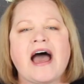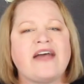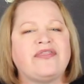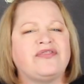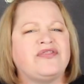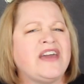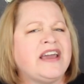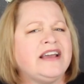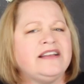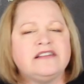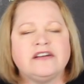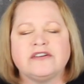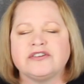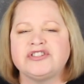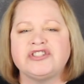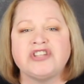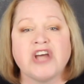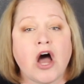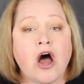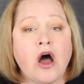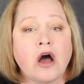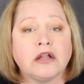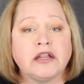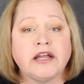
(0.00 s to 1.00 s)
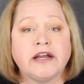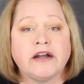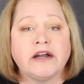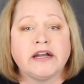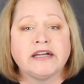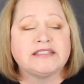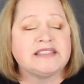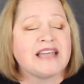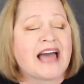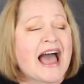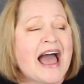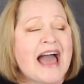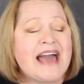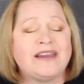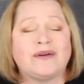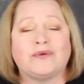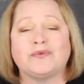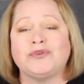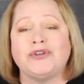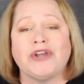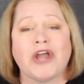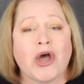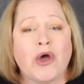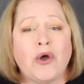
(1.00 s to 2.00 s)
I think they're song lyrics. I
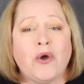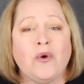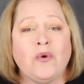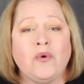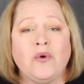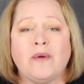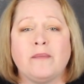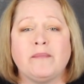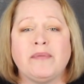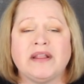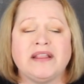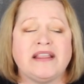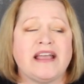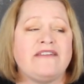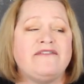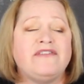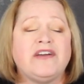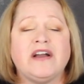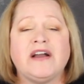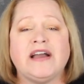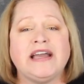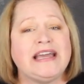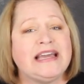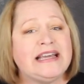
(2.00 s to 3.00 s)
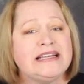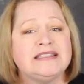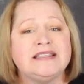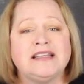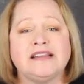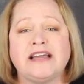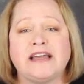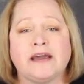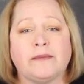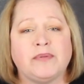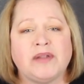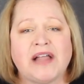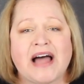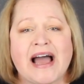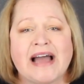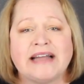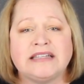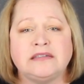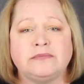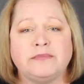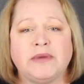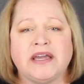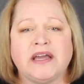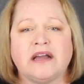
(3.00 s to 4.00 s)
don't know, but they very easily
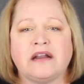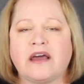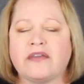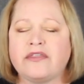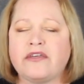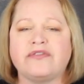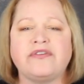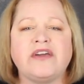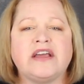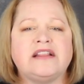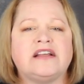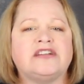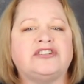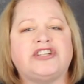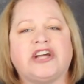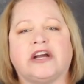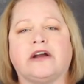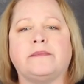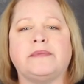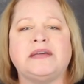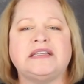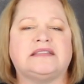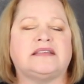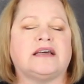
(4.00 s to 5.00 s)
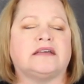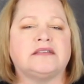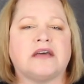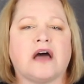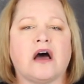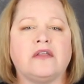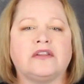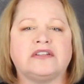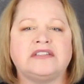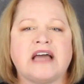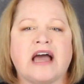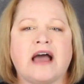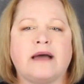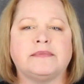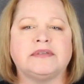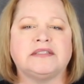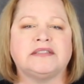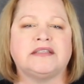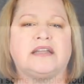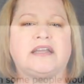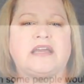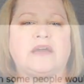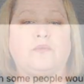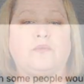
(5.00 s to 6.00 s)
apply to me. Another thing that Jeremy says all the time is that